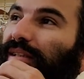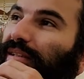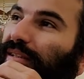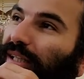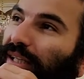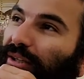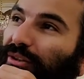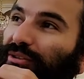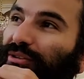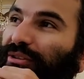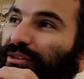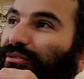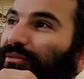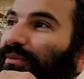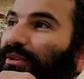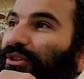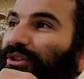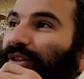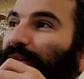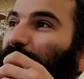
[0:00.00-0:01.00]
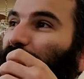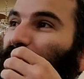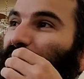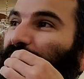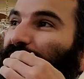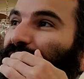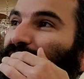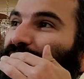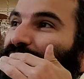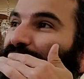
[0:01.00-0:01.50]
That also is from Hashem.
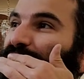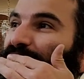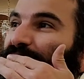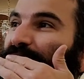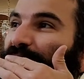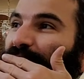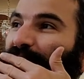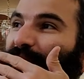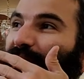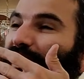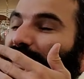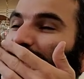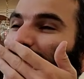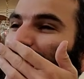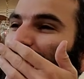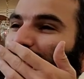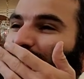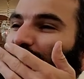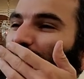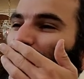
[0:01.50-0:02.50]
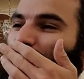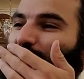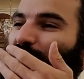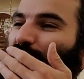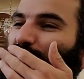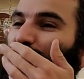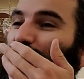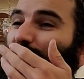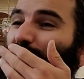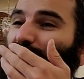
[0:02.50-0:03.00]
There's
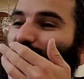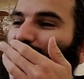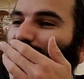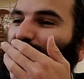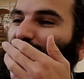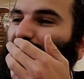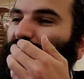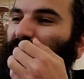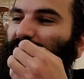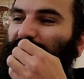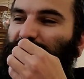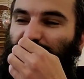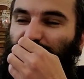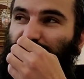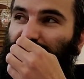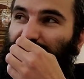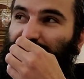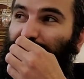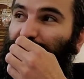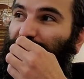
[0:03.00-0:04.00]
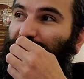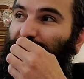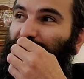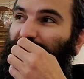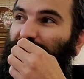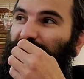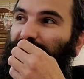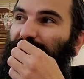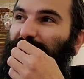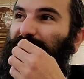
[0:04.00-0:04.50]
no exception
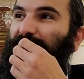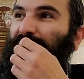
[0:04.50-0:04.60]
to this.